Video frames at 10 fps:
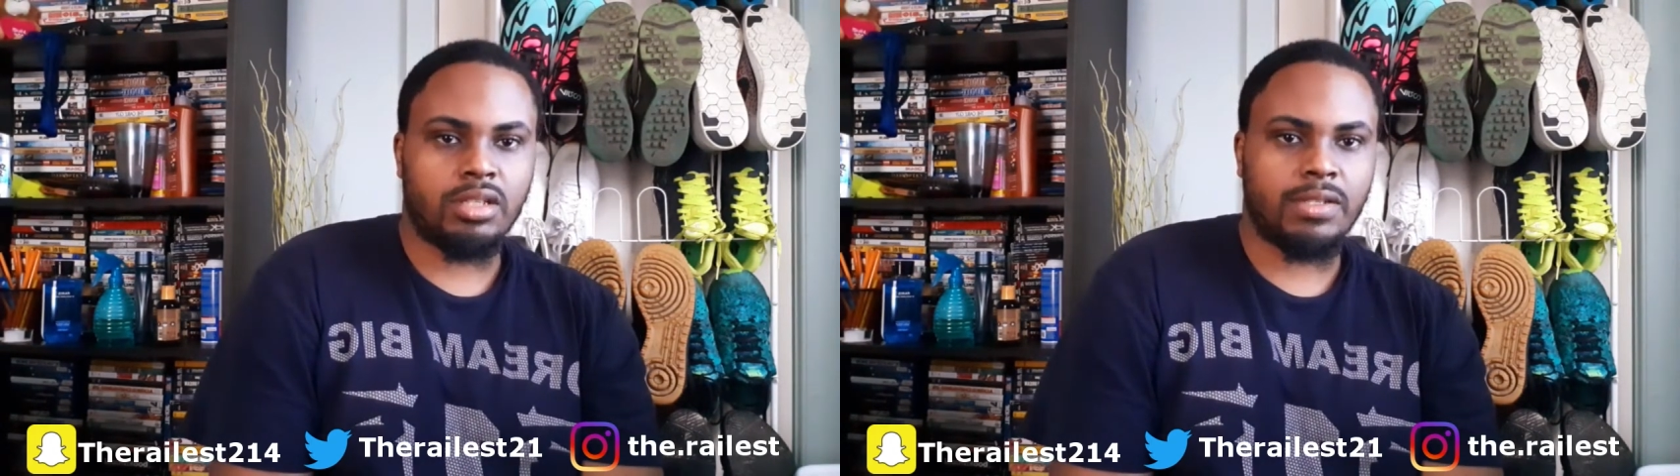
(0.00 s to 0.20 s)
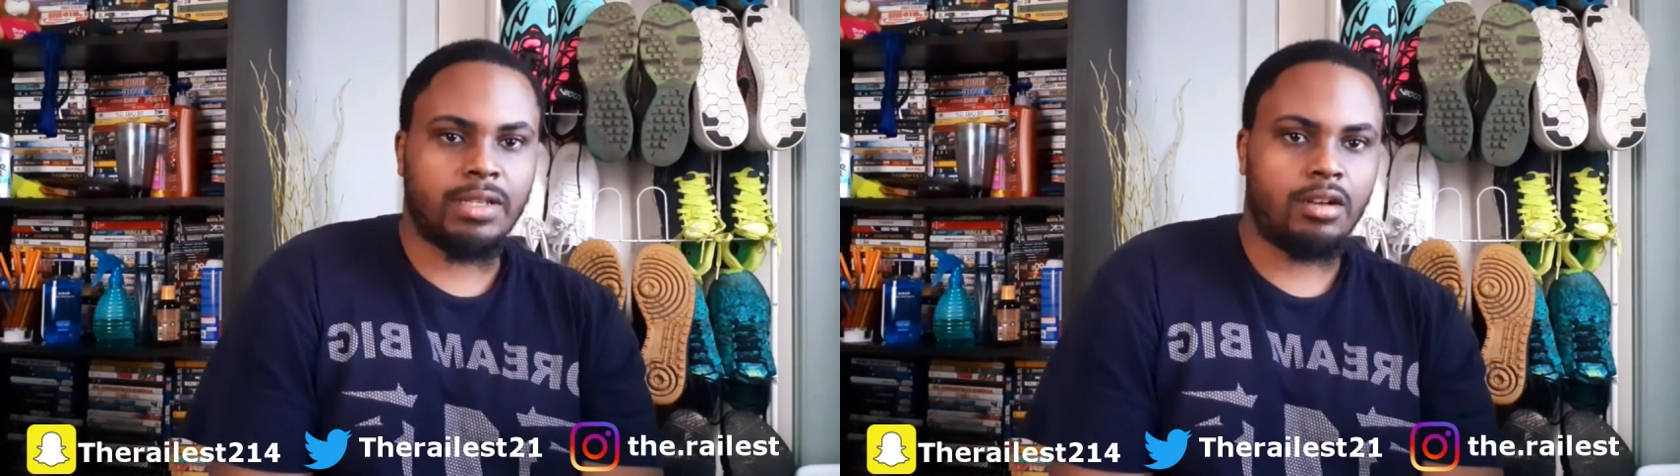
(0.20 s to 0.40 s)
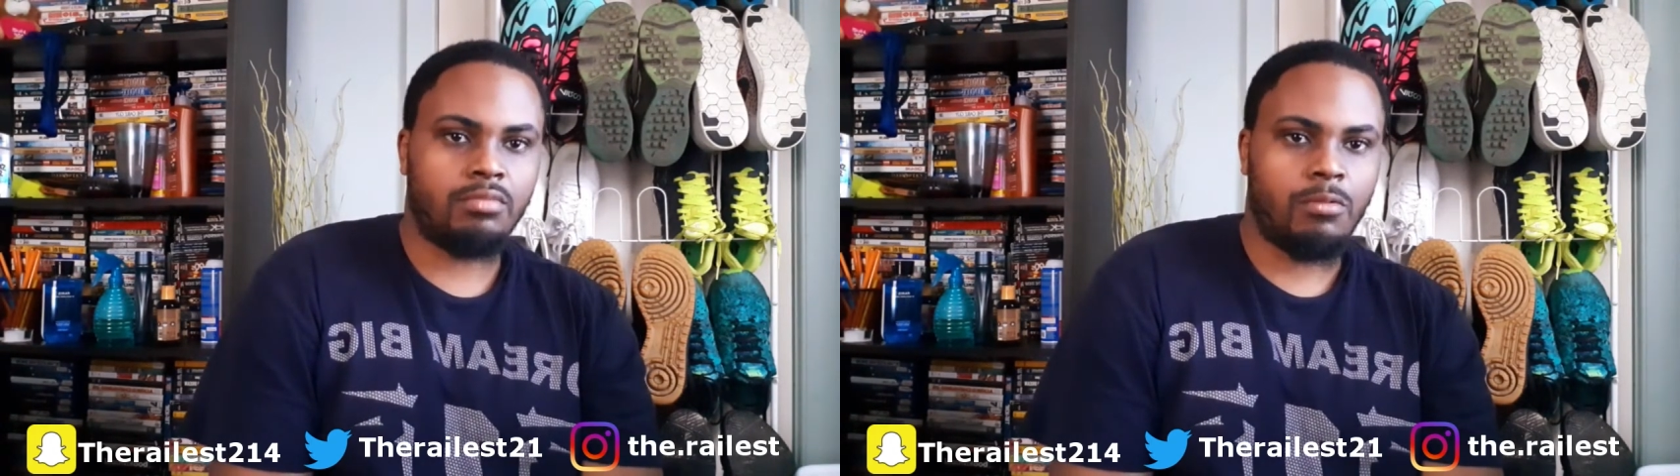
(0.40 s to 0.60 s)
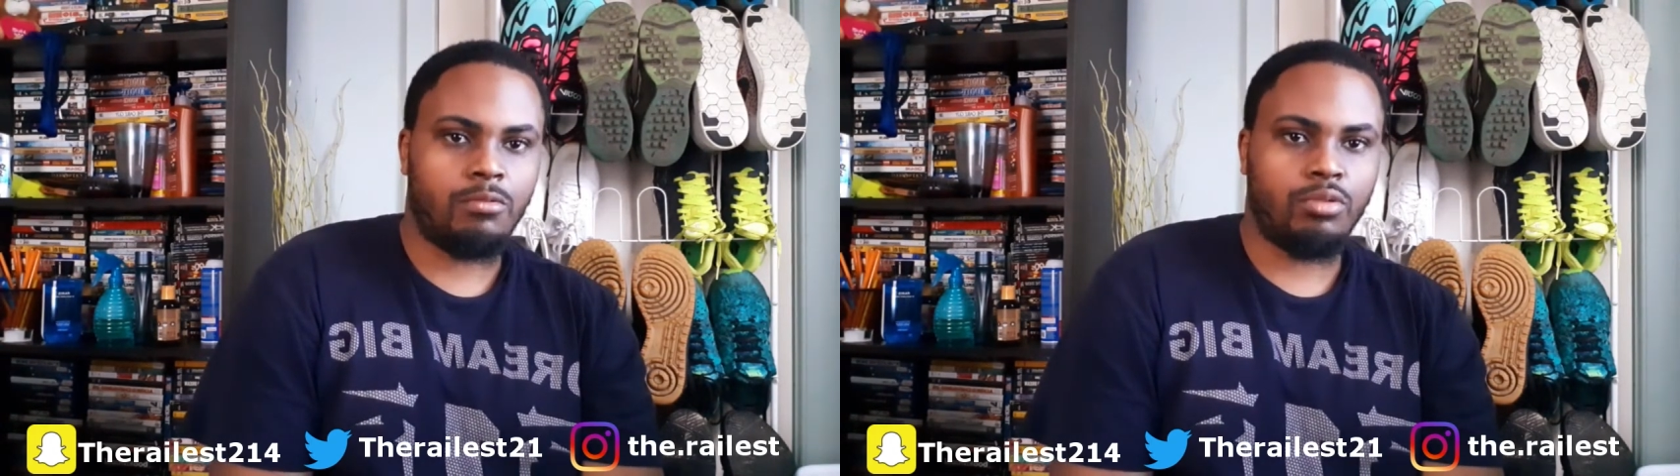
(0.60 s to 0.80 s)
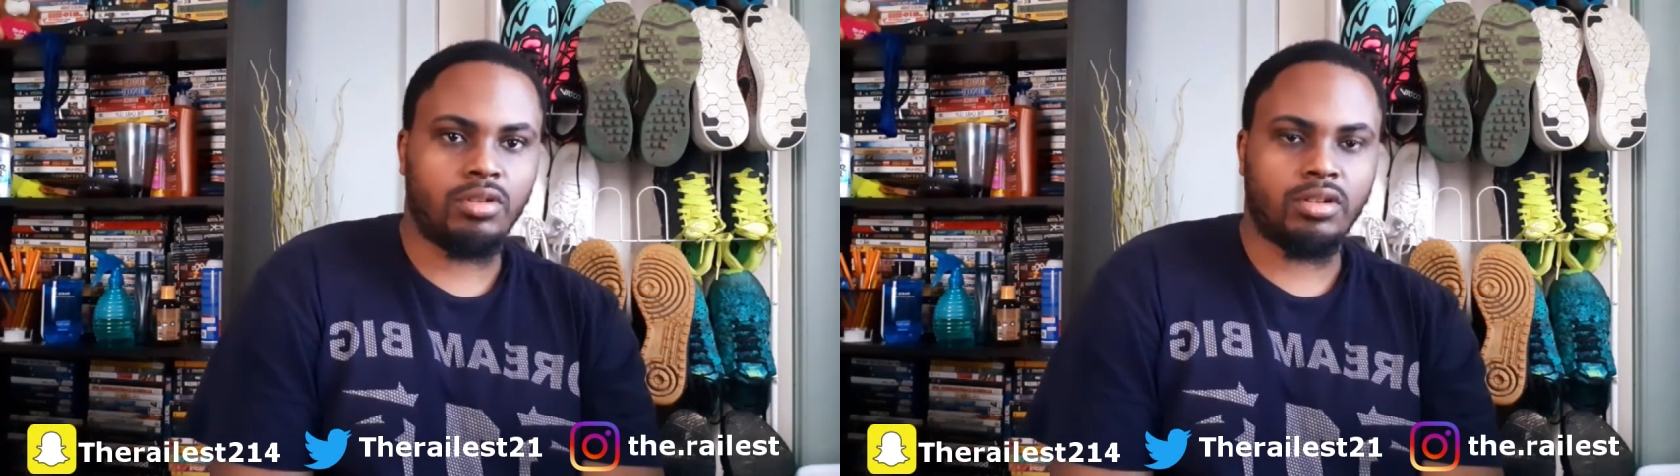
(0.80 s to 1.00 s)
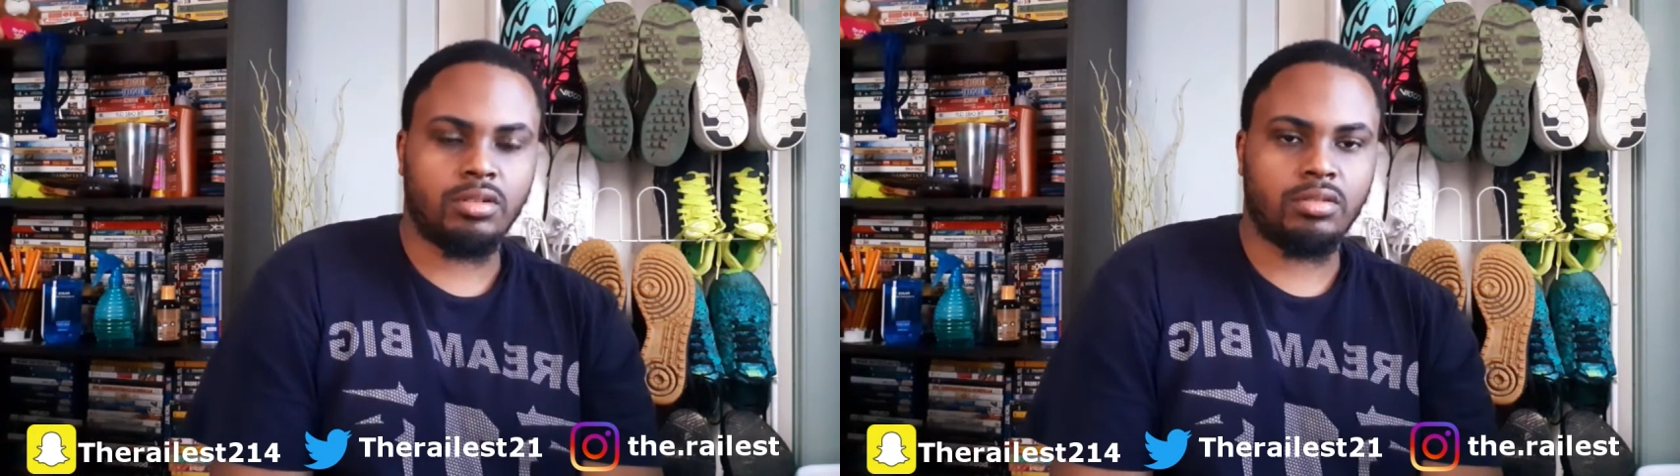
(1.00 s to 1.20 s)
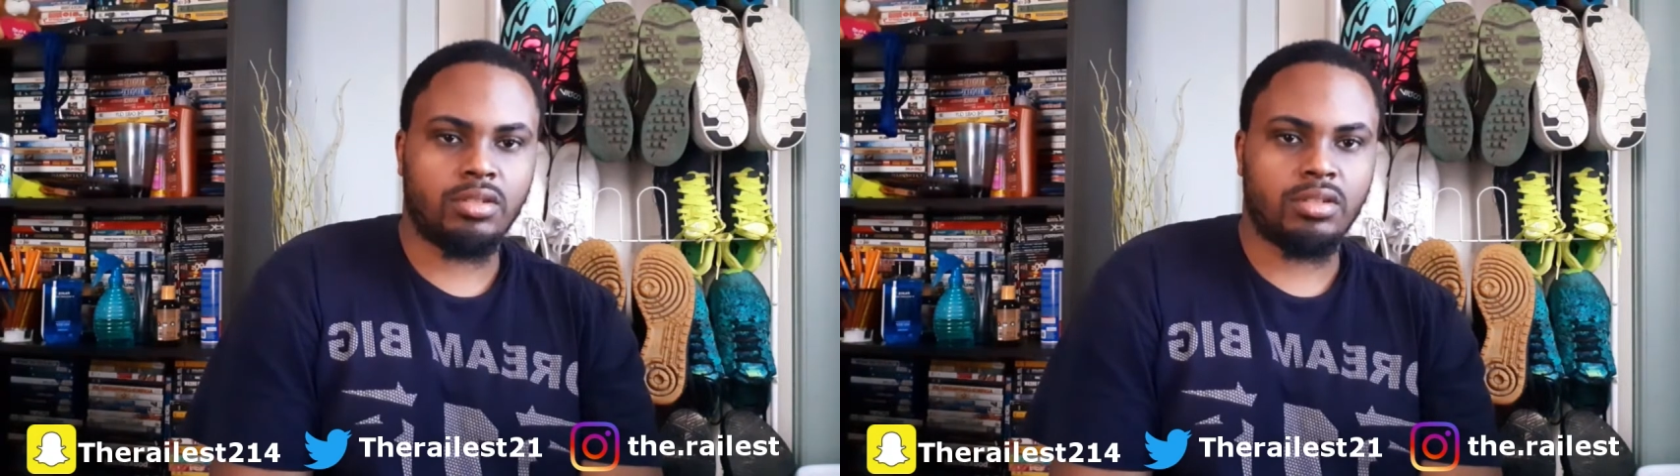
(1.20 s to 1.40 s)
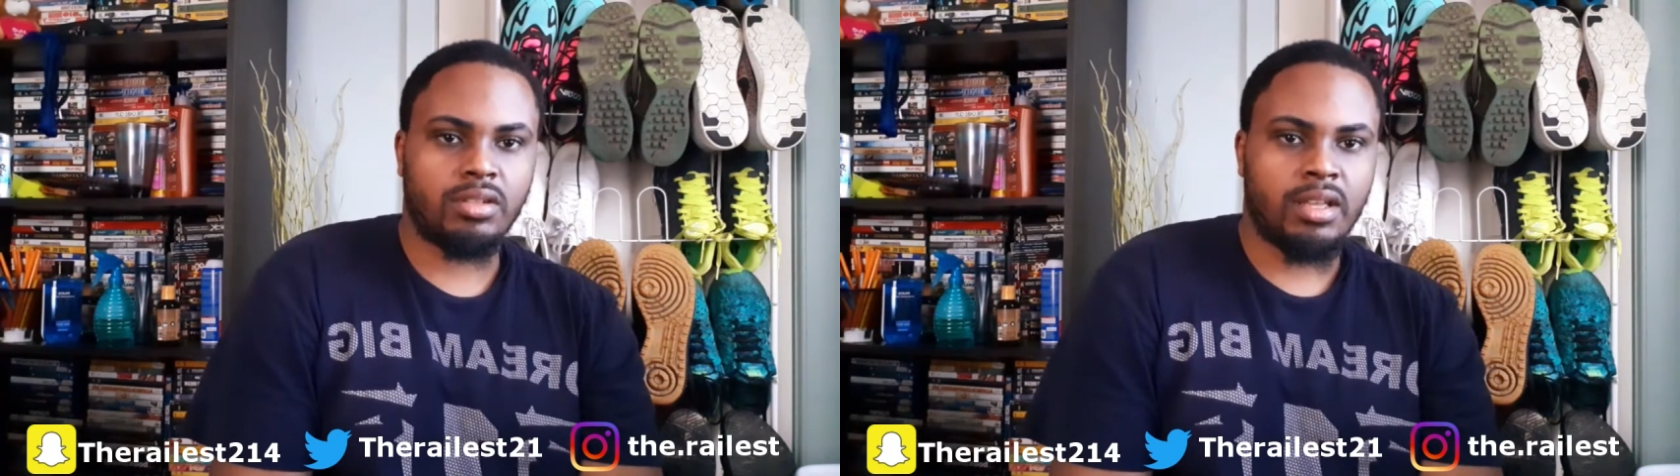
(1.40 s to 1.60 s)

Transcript: some workers,